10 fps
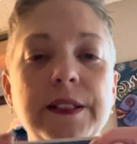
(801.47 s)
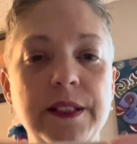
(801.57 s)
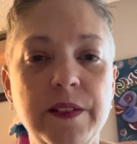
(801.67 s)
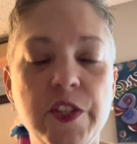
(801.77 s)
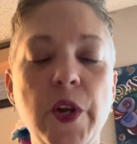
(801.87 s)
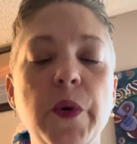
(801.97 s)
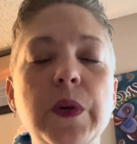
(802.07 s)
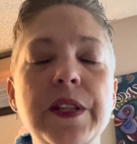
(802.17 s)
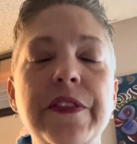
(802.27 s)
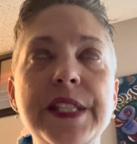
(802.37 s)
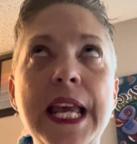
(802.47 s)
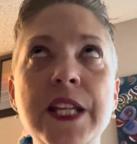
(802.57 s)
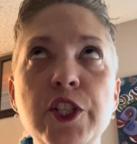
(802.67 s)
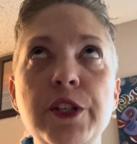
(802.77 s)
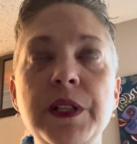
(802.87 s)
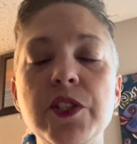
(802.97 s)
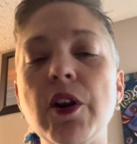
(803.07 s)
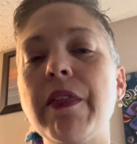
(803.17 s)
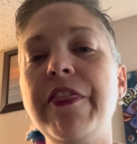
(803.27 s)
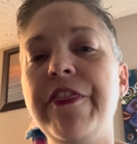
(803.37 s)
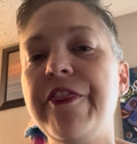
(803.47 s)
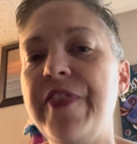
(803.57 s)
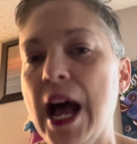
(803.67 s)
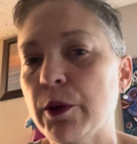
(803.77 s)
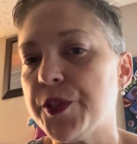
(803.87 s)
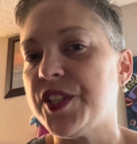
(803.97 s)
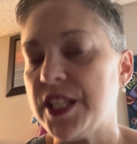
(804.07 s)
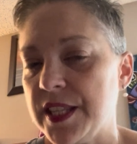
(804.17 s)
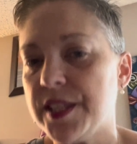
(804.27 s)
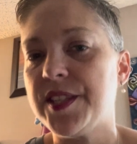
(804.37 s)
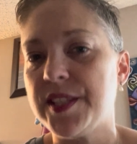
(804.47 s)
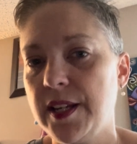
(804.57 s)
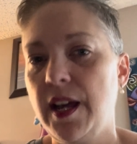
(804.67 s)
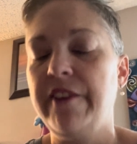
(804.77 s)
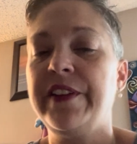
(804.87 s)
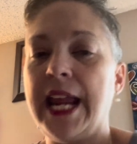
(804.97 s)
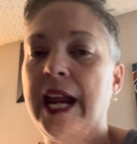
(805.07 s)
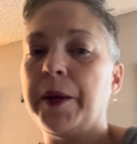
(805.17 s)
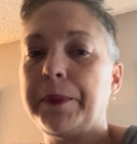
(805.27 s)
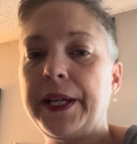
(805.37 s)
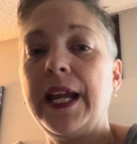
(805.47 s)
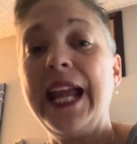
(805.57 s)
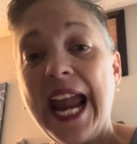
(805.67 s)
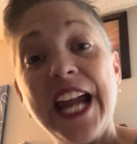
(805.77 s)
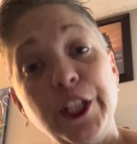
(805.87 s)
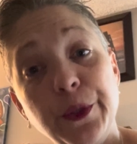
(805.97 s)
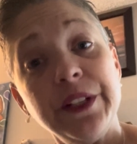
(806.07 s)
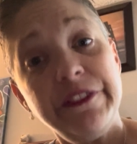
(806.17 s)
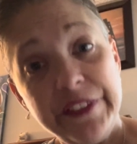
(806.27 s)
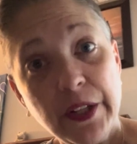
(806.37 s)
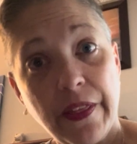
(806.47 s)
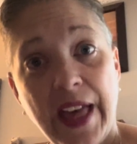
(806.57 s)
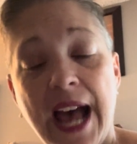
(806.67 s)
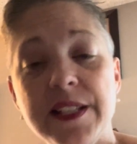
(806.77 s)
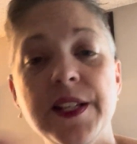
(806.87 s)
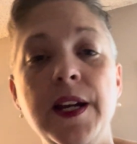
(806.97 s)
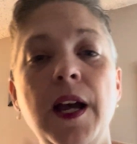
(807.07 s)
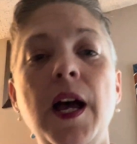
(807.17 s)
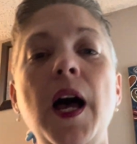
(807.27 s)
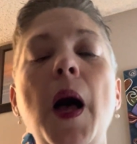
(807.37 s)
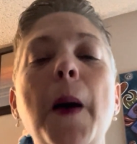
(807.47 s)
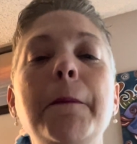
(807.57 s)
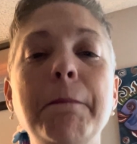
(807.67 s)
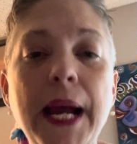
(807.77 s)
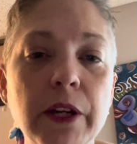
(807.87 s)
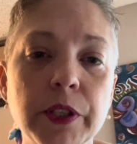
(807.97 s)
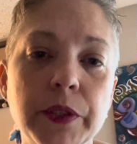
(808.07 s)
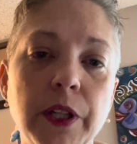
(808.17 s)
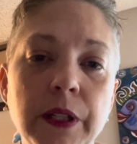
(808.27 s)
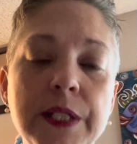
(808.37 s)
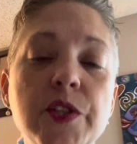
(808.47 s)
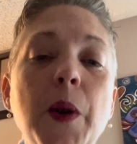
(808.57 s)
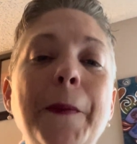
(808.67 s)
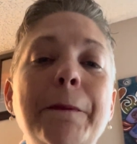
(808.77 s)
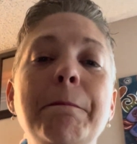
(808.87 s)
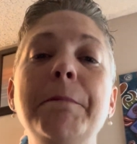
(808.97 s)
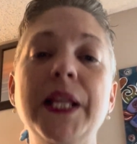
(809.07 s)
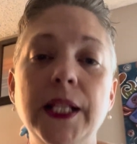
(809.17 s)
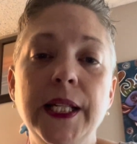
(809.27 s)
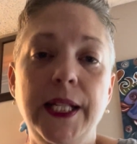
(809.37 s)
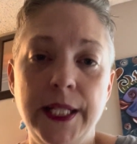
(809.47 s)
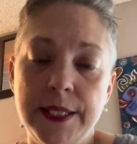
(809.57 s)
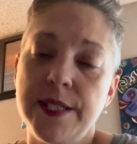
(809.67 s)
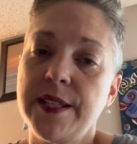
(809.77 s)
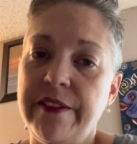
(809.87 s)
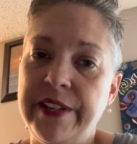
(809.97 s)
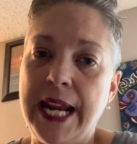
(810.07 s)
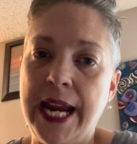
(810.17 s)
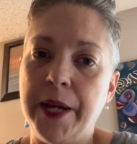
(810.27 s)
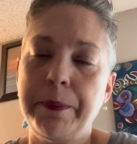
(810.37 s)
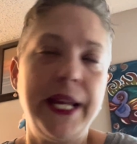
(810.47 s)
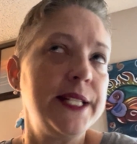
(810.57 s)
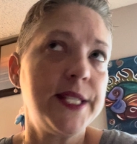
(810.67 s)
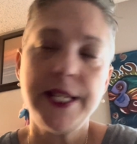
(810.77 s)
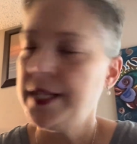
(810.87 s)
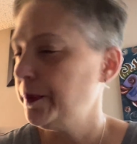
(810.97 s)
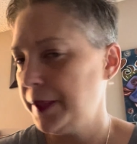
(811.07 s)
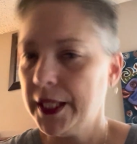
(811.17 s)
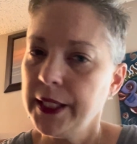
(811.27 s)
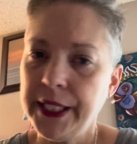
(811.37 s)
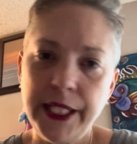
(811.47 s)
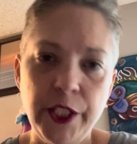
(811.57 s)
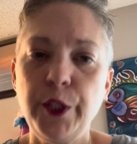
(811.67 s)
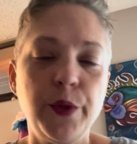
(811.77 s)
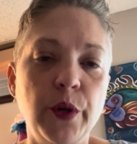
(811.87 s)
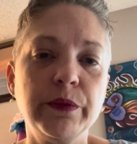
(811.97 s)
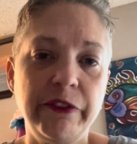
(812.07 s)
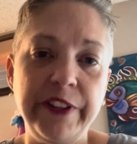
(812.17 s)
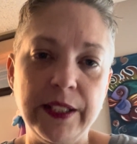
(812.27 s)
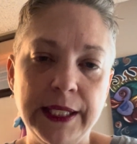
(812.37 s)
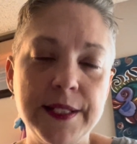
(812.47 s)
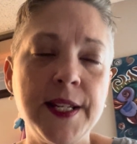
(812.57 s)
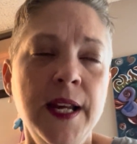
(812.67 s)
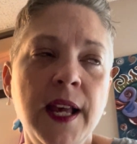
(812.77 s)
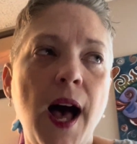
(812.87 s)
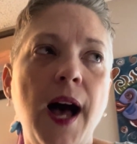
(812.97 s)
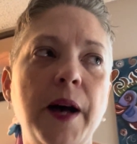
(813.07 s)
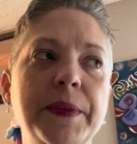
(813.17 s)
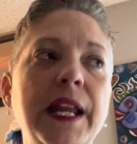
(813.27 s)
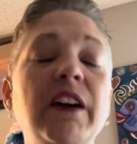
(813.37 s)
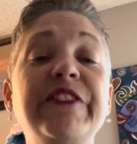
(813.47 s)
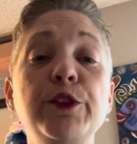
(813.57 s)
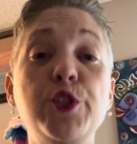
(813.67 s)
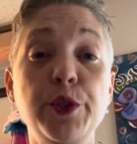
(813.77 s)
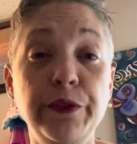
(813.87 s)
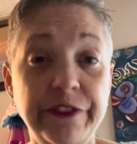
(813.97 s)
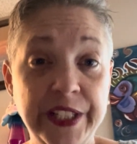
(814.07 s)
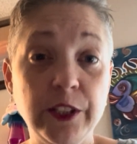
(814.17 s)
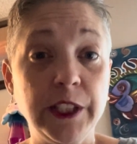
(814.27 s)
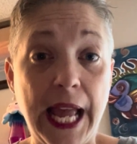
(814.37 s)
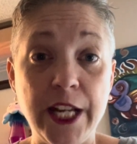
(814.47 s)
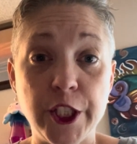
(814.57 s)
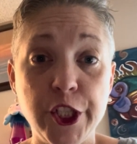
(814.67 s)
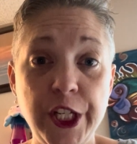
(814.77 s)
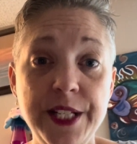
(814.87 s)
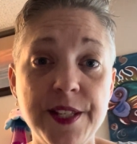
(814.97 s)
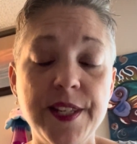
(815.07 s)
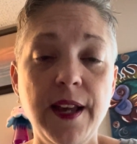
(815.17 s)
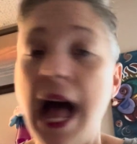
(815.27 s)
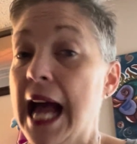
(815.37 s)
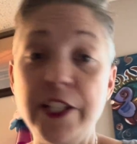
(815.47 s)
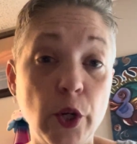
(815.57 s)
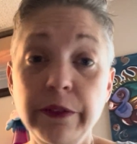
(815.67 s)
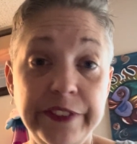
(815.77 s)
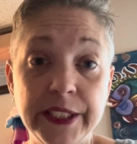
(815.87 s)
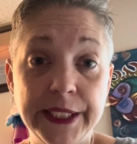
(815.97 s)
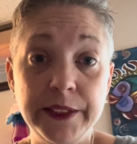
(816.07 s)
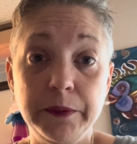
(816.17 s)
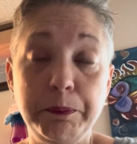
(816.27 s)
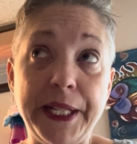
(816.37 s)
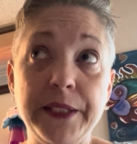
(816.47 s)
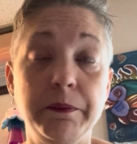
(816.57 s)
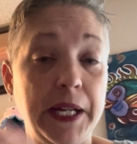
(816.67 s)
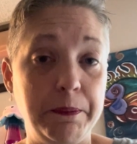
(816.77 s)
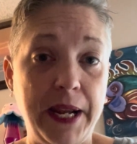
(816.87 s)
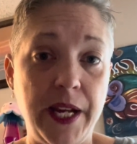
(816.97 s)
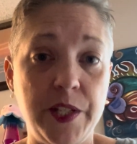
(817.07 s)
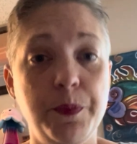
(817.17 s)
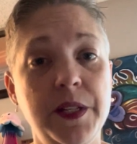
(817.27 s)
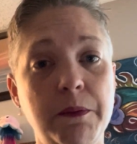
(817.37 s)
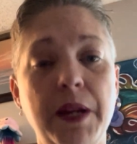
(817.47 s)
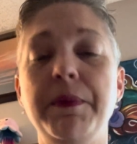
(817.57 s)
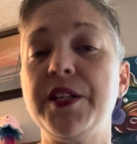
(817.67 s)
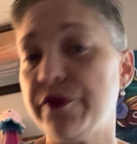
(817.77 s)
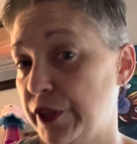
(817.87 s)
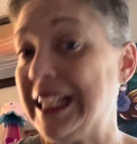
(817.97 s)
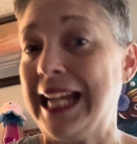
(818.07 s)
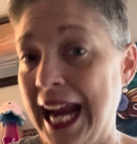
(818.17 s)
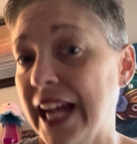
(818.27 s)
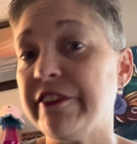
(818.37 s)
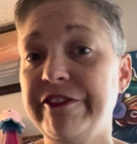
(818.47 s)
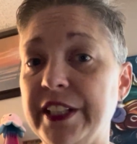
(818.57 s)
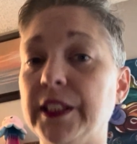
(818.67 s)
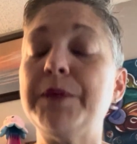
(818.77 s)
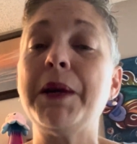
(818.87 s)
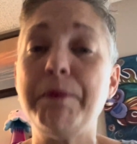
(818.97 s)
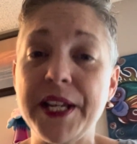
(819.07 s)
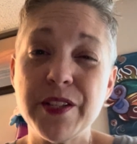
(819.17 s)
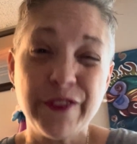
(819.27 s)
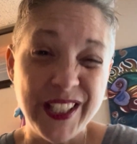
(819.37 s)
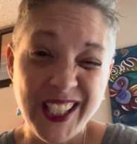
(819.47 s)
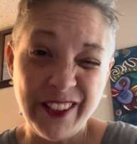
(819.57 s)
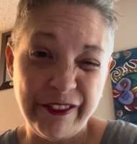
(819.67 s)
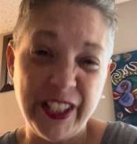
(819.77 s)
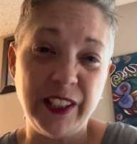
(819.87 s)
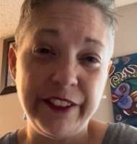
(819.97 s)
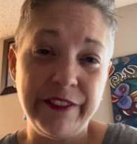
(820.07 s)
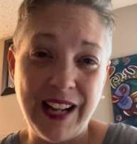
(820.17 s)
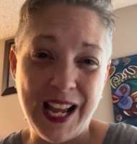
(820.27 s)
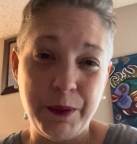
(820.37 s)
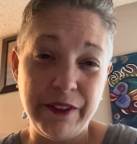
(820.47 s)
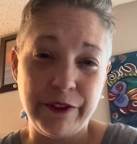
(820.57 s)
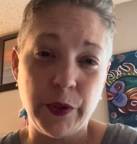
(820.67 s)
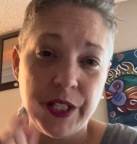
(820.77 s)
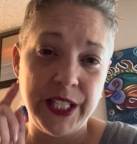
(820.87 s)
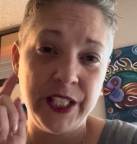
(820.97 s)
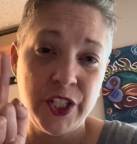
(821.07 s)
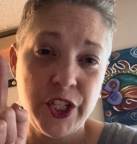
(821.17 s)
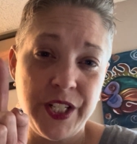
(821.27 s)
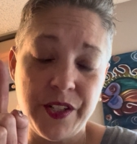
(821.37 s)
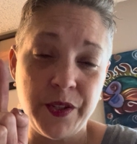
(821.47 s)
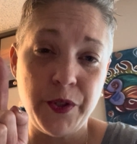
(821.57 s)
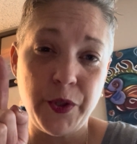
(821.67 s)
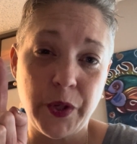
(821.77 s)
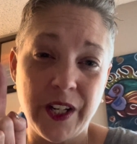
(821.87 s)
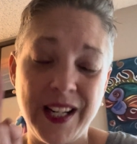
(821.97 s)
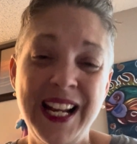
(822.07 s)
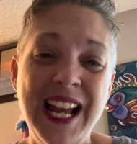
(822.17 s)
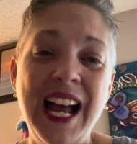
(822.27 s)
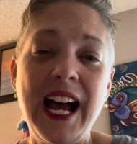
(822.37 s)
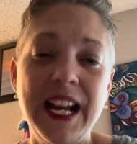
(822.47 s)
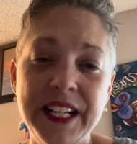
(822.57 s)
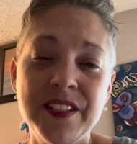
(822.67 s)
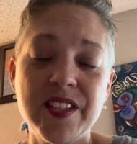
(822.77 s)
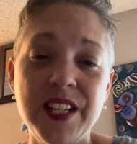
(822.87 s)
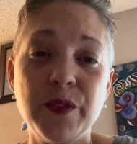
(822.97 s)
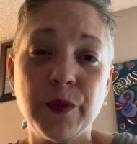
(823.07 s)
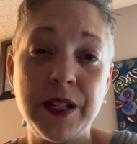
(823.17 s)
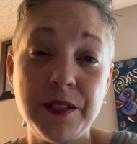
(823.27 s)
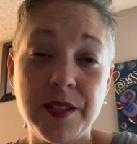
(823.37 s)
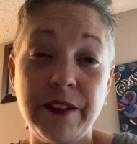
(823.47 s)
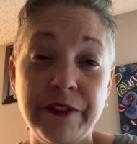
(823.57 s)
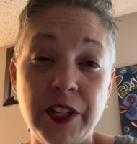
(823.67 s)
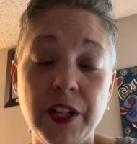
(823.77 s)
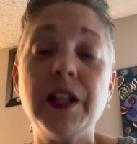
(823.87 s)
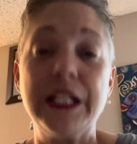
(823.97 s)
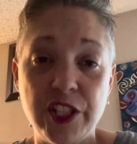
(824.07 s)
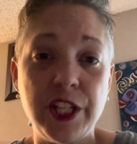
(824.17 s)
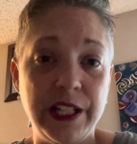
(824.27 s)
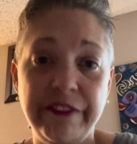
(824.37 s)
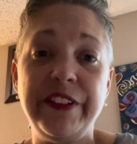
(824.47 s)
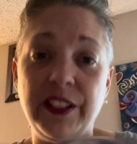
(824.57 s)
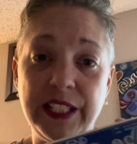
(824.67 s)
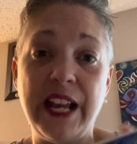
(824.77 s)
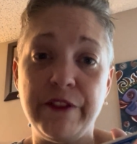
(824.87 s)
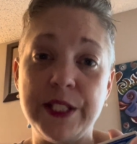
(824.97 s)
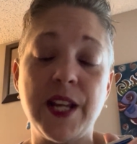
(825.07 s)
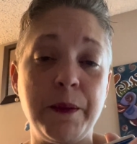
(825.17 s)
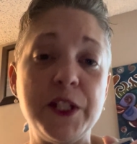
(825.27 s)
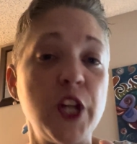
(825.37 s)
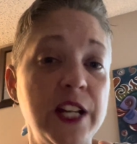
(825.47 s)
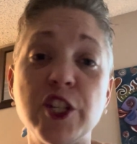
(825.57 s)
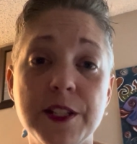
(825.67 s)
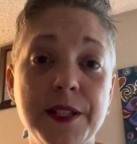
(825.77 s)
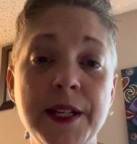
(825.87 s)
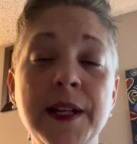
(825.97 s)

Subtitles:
So TENS units are thousandths of an amp, and you can feel that. Microcurrents are millionths of an amp, and typically you don't feel it. Now, if you do feel energies, I don't feel it, but like my husband and my best friend can feel it. My best friend can feel it. I'm in Florida. She's in New York. I can sit and run stuff on her, and she can feel it every time it changes.